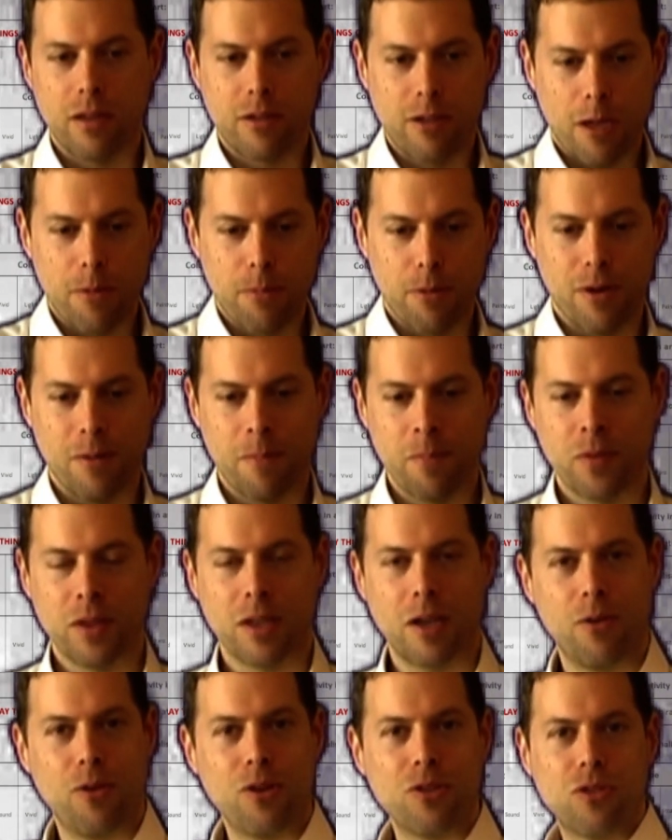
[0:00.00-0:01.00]
a table.
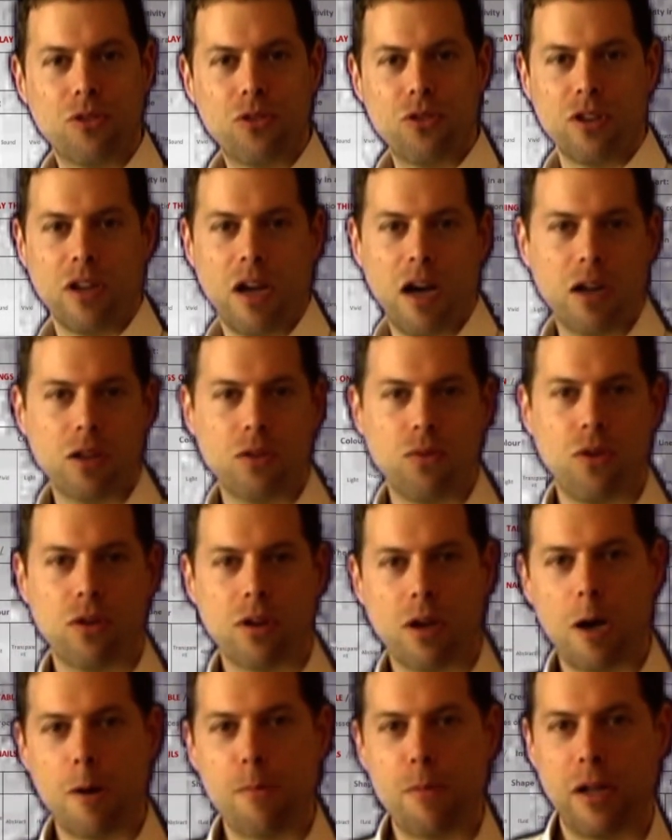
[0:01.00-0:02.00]
I want to do an artwork
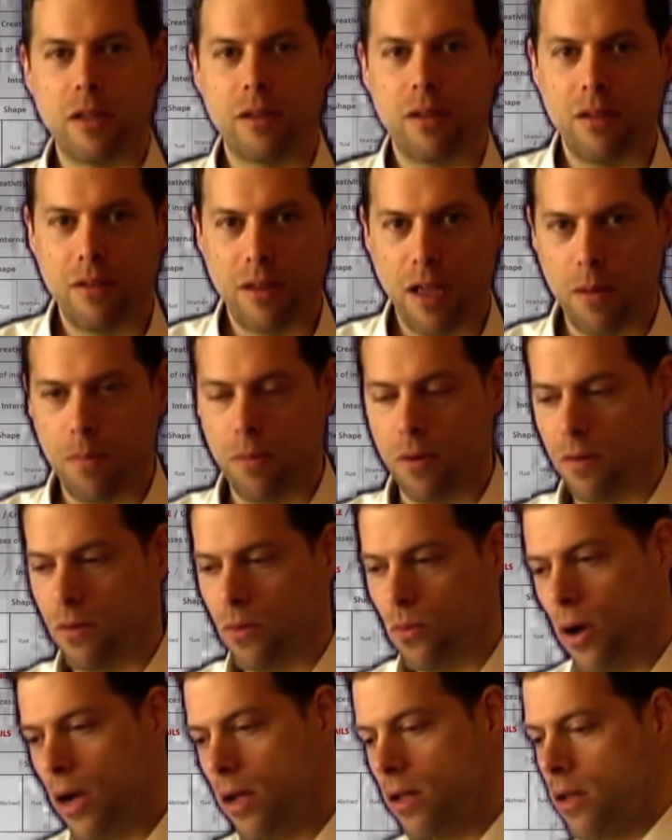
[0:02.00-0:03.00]
about tables.
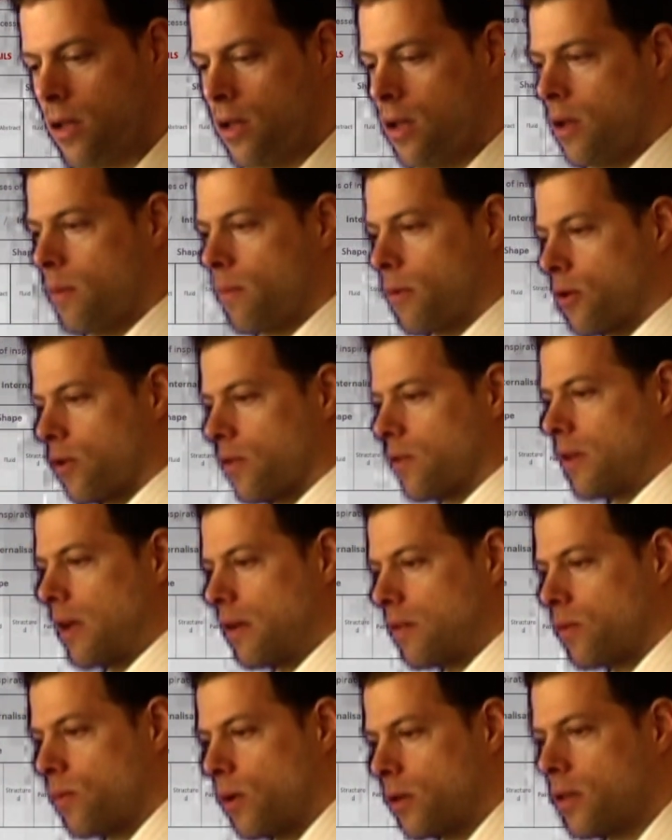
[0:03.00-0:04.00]
Why? Because
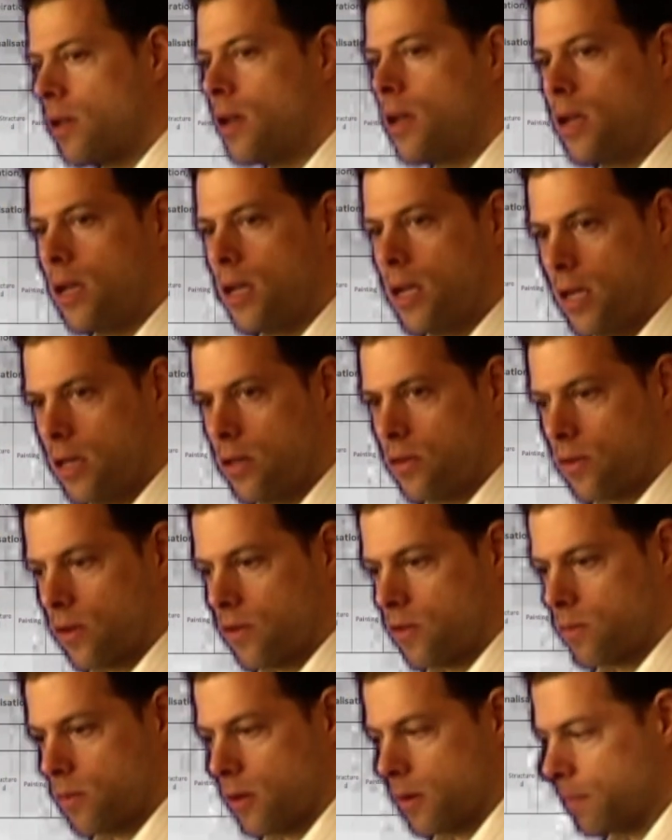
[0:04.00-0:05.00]
that's what
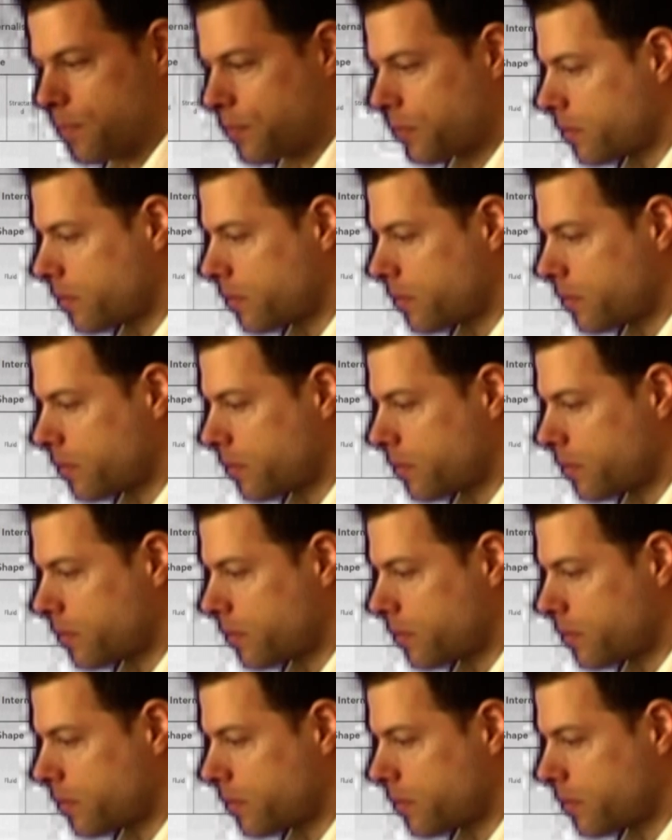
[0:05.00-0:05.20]
interests me.